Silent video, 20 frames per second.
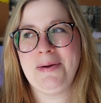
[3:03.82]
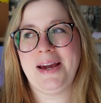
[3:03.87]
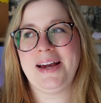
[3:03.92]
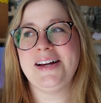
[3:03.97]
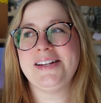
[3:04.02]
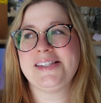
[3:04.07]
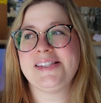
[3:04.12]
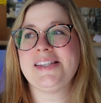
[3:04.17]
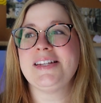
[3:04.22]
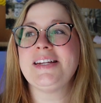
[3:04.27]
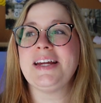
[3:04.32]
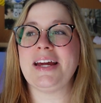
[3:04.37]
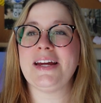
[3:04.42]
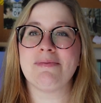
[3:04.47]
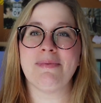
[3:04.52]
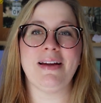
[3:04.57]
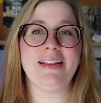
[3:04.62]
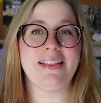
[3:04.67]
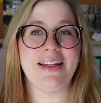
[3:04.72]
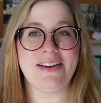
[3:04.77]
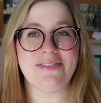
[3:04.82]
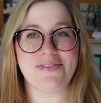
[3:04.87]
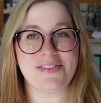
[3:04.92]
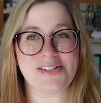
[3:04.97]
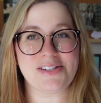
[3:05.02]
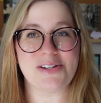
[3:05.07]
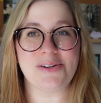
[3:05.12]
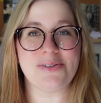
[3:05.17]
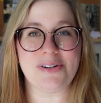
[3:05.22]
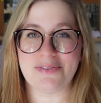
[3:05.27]
because the day in my life
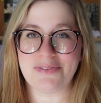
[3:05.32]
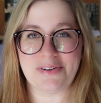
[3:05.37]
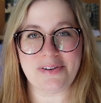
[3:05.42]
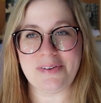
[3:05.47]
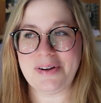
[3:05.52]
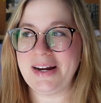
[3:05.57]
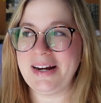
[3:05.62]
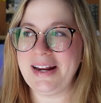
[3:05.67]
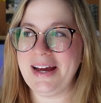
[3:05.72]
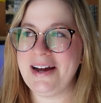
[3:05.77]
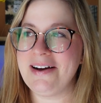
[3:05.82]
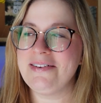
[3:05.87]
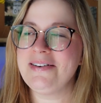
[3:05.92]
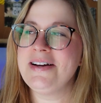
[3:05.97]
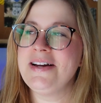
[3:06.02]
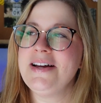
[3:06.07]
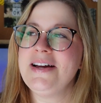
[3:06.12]
is so different right now.